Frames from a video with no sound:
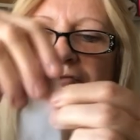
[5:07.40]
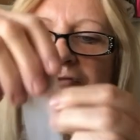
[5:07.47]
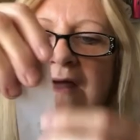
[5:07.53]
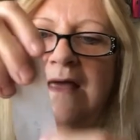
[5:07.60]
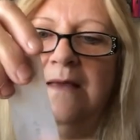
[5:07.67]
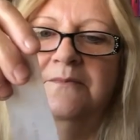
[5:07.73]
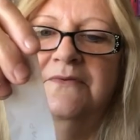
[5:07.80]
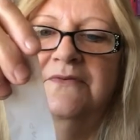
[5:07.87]

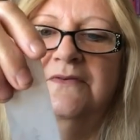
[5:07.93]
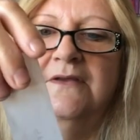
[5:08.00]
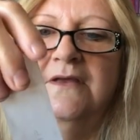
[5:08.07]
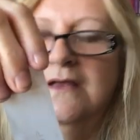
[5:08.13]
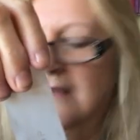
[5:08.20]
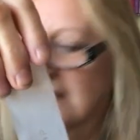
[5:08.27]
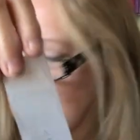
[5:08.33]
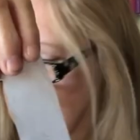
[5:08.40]
straps,
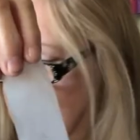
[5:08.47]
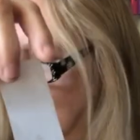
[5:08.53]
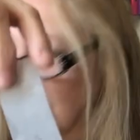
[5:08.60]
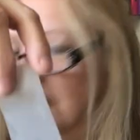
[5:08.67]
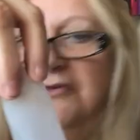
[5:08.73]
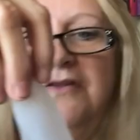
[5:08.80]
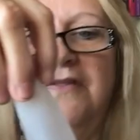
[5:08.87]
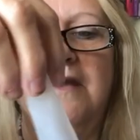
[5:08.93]

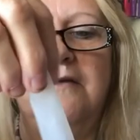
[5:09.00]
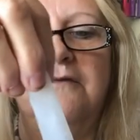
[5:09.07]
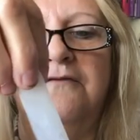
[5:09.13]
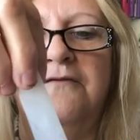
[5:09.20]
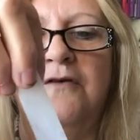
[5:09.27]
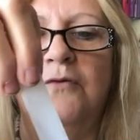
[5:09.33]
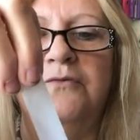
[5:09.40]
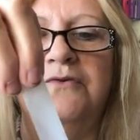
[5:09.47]
which are then
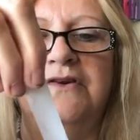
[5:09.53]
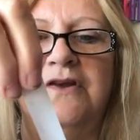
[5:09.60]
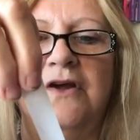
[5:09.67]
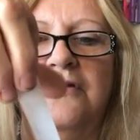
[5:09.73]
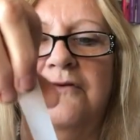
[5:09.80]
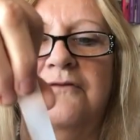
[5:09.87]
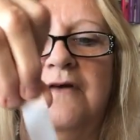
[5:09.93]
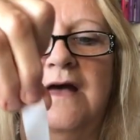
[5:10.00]
folded
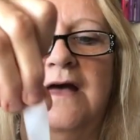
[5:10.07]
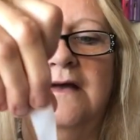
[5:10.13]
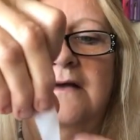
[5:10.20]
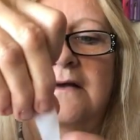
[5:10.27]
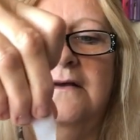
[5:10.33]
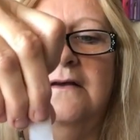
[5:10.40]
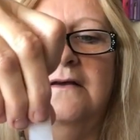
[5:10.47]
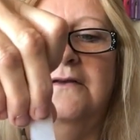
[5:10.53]
over,
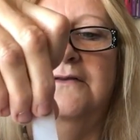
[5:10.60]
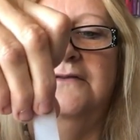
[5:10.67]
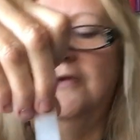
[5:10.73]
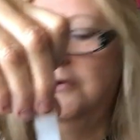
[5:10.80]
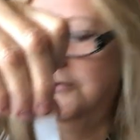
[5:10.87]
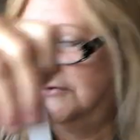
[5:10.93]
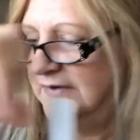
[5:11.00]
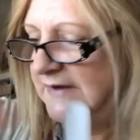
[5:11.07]

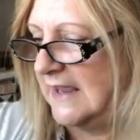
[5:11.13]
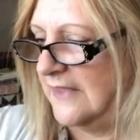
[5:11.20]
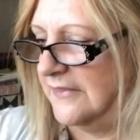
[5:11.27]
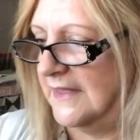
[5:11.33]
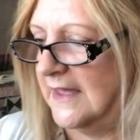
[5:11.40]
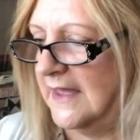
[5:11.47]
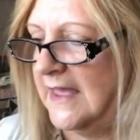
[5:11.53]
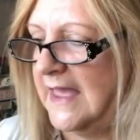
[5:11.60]
sewed
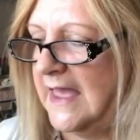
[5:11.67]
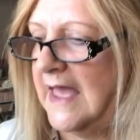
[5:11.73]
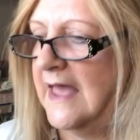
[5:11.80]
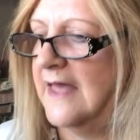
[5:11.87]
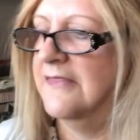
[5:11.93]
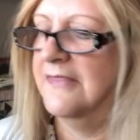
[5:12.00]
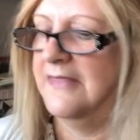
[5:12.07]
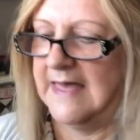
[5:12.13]
together,
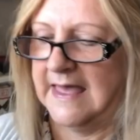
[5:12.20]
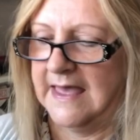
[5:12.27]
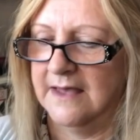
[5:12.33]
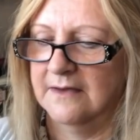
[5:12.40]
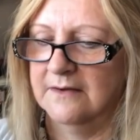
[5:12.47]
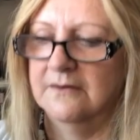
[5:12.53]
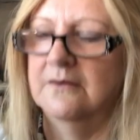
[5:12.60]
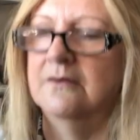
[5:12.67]
and
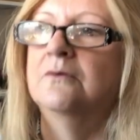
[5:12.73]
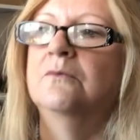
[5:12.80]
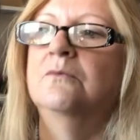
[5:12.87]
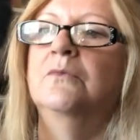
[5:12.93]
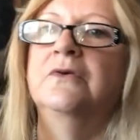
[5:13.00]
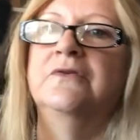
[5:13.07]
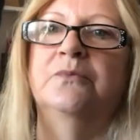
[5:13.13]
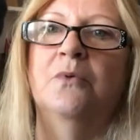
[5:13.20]
that
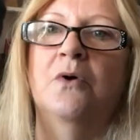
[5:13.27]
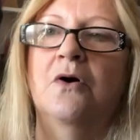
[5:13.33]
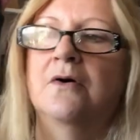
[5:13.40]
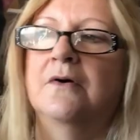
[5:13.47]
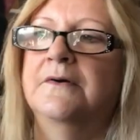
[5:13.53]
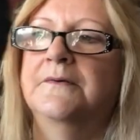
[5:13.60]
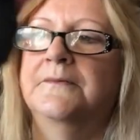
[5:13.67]
was what